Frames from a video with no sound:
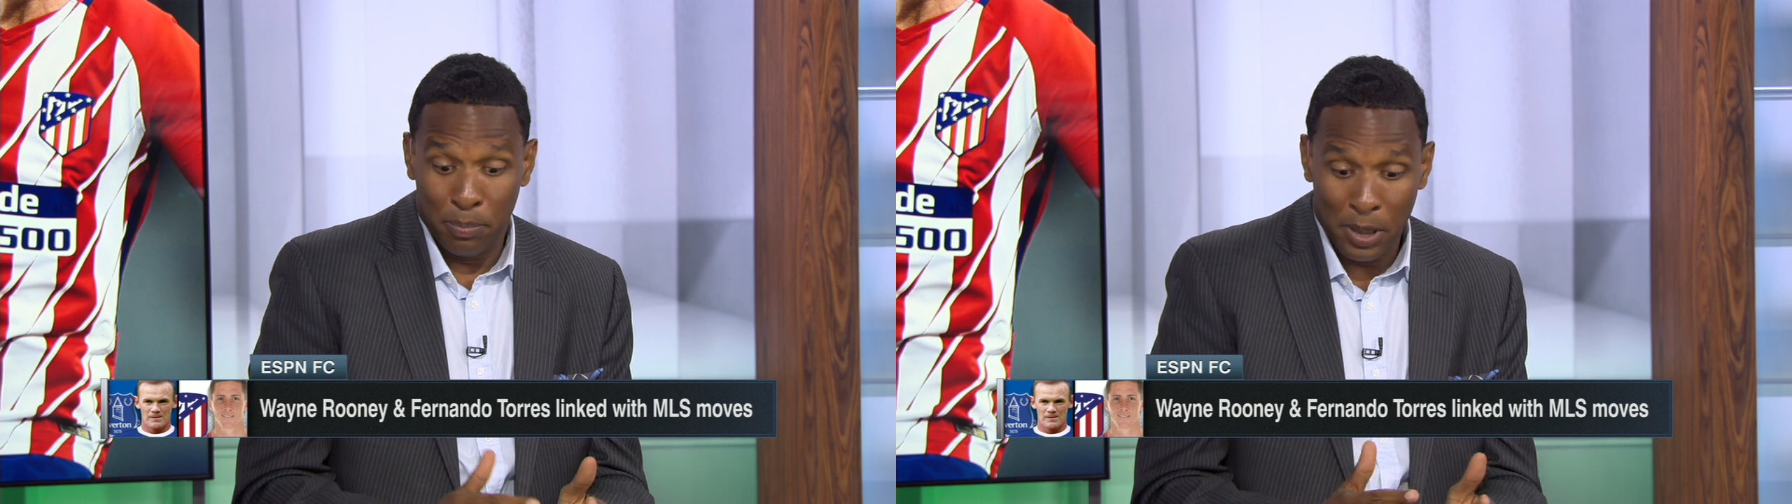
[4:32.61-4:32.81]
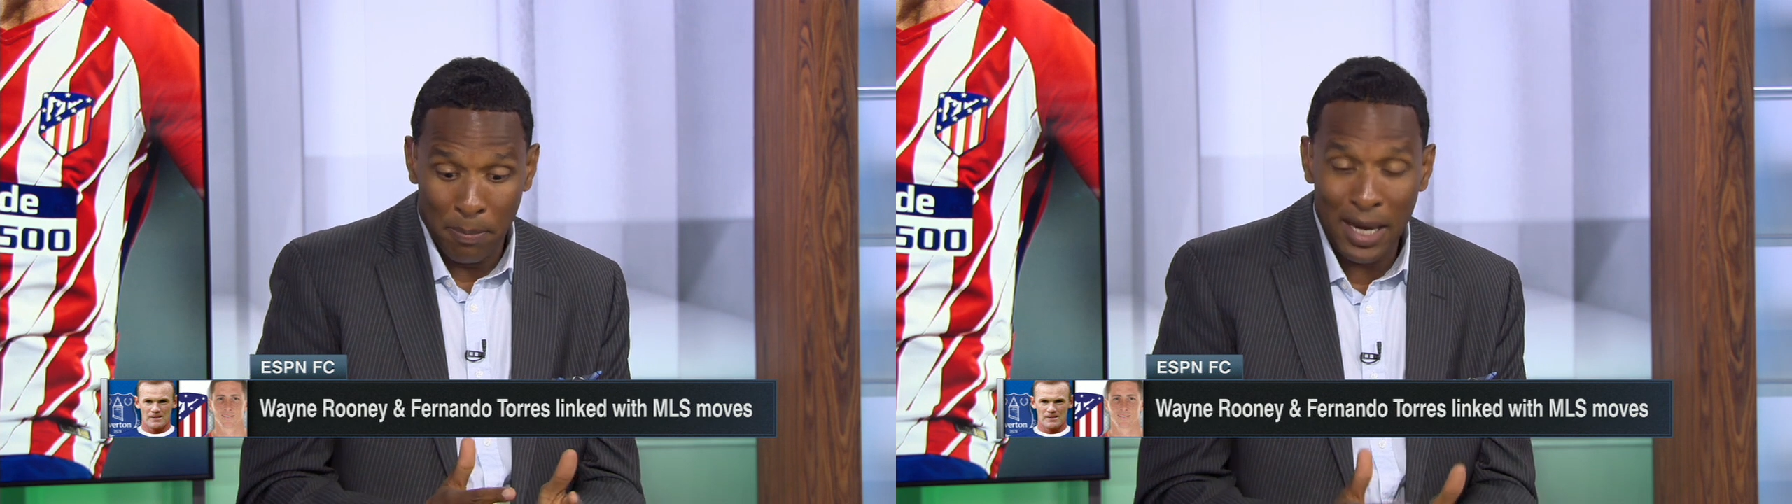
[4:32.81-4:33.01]

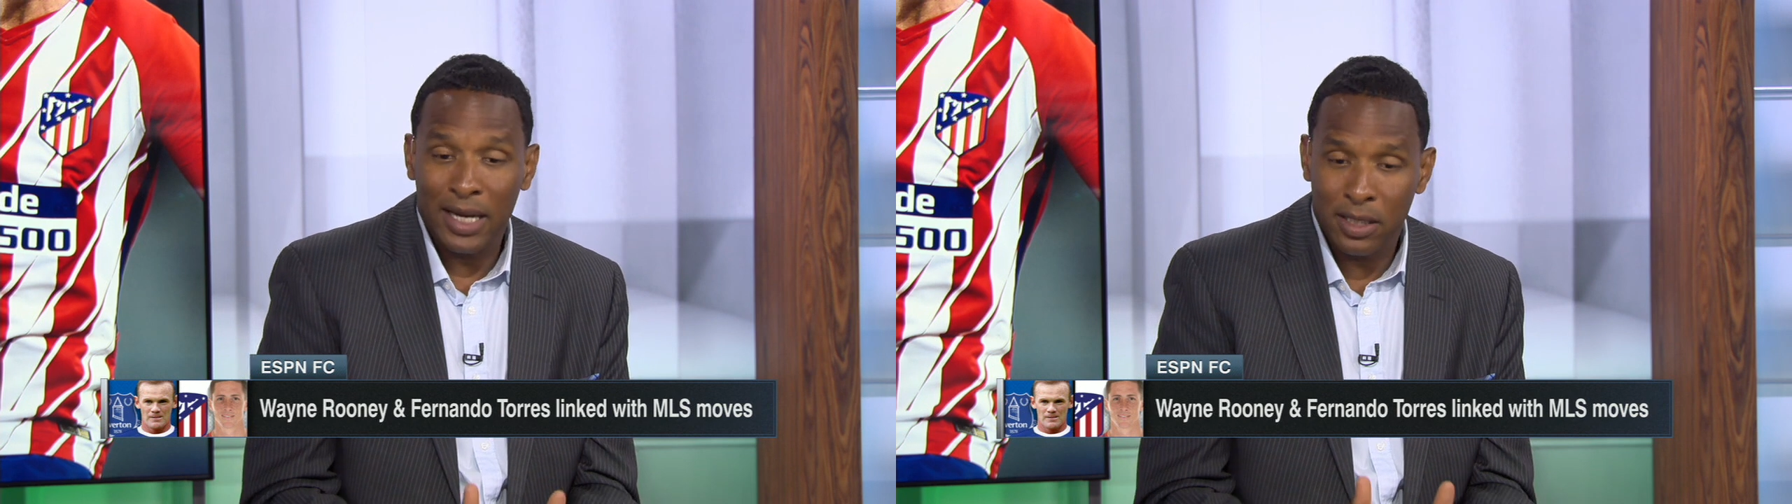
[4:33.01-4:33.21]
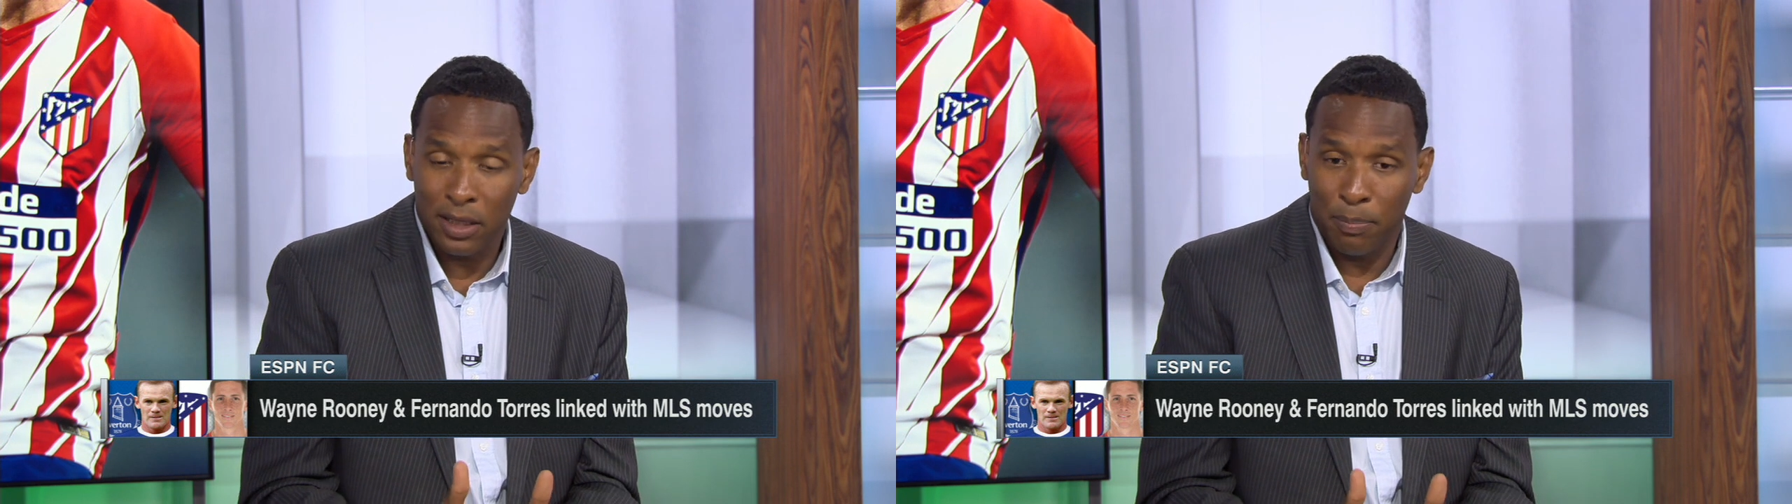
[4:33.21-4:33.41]
make
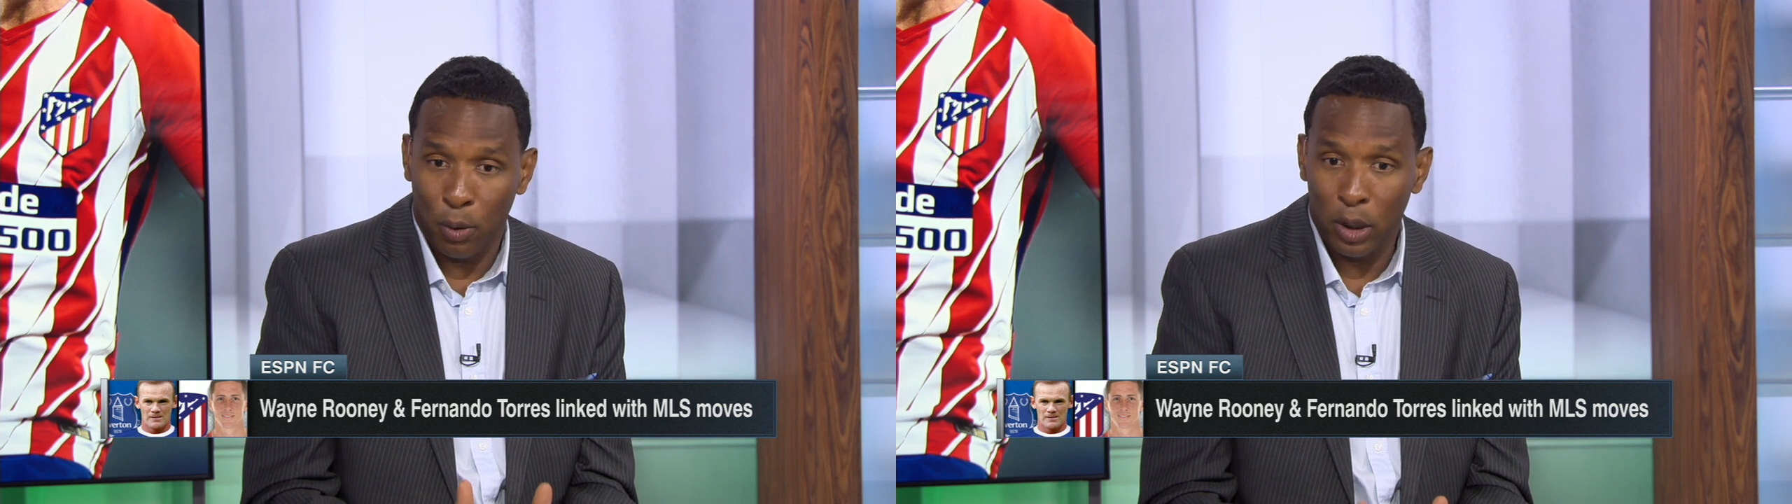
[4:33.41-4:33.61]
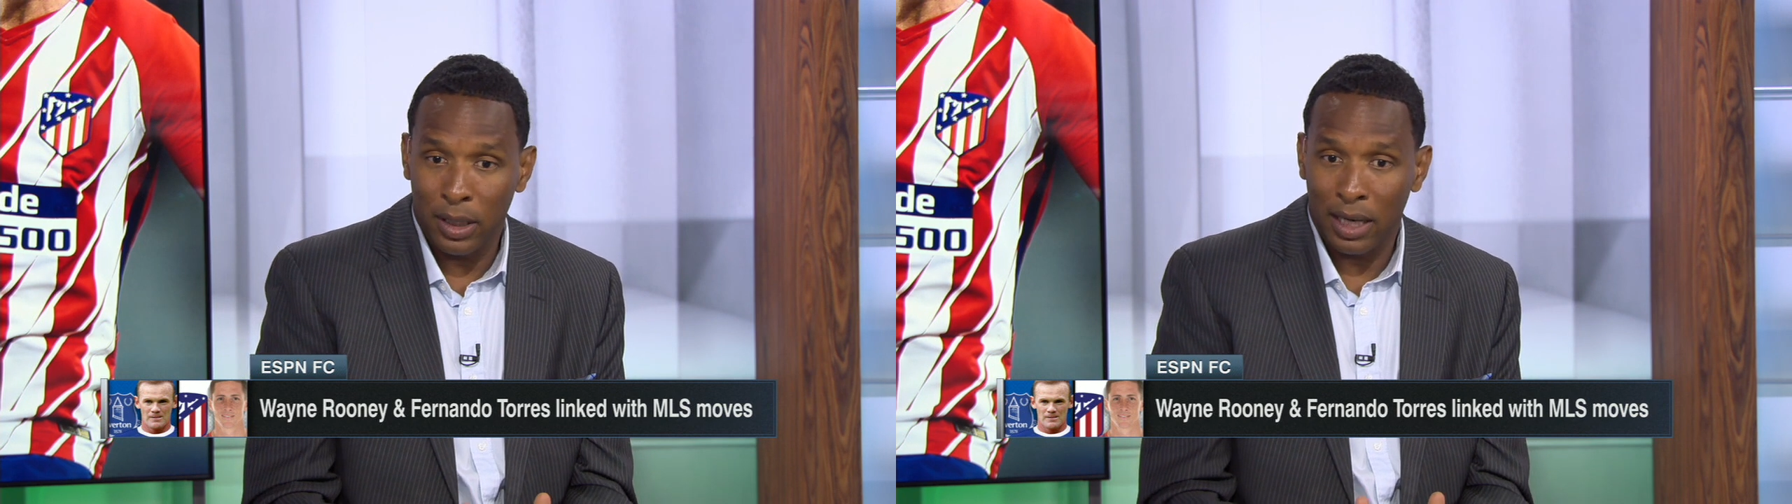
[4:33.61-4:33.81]
it to the
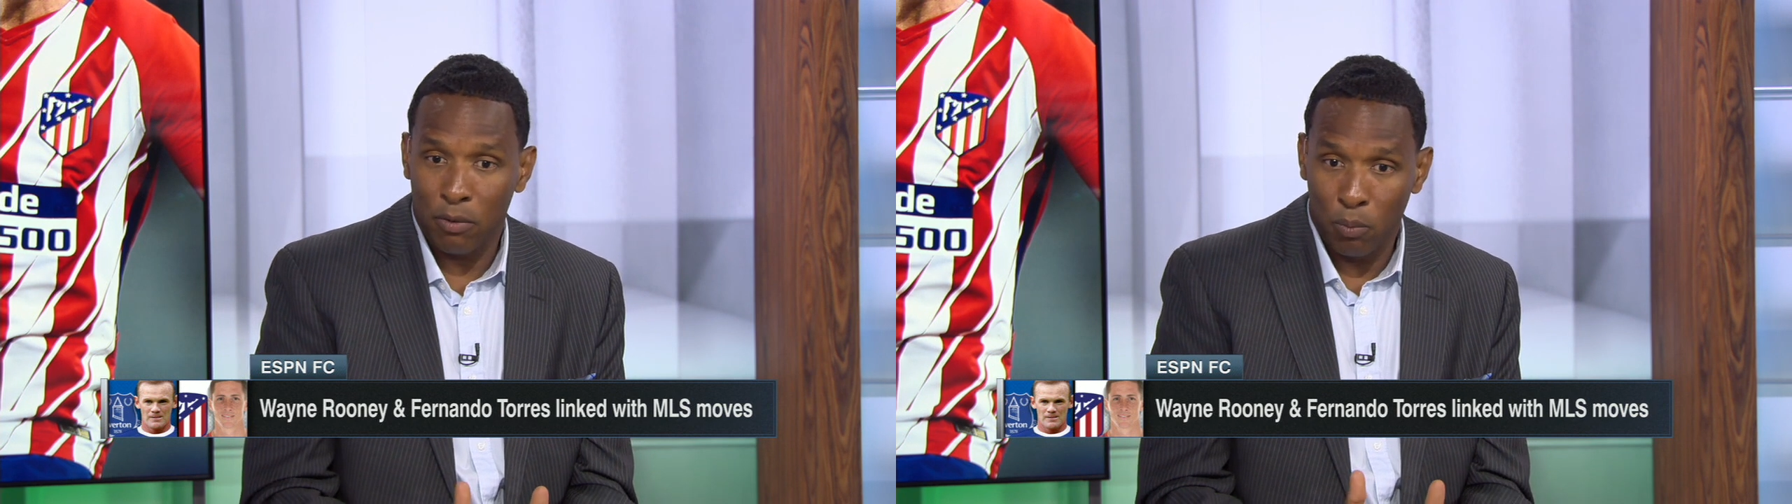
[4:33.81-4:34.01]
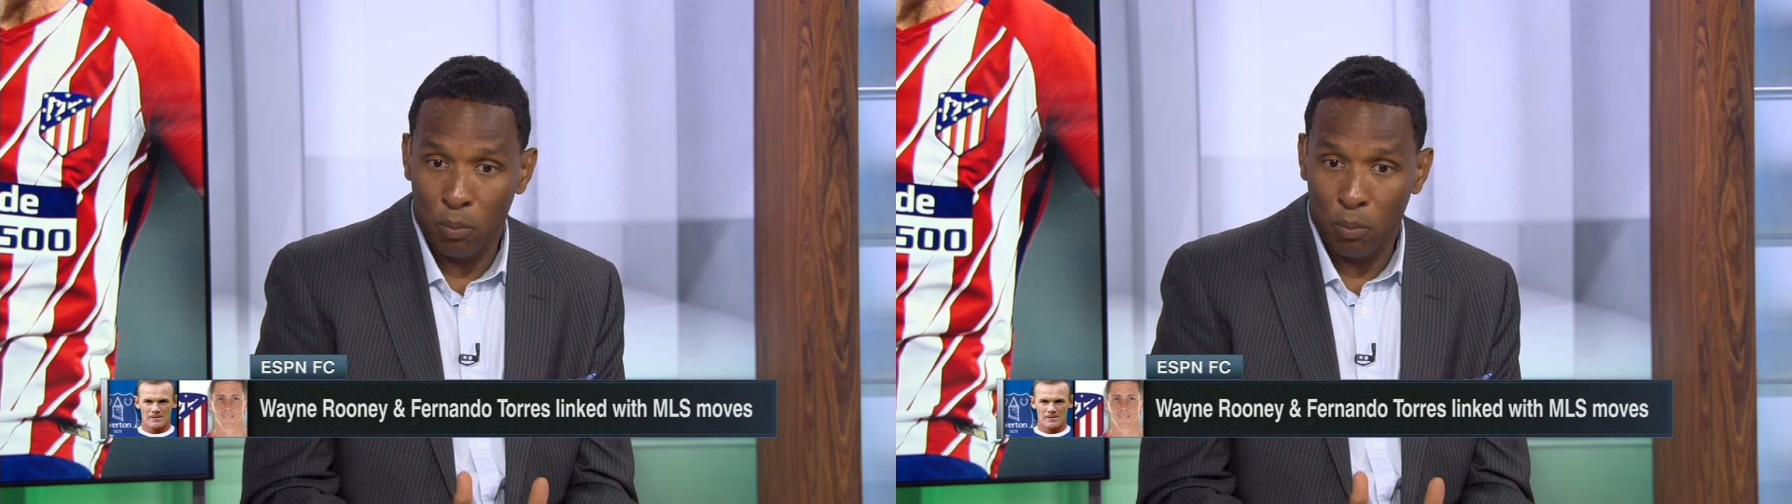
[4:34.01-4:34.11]
point that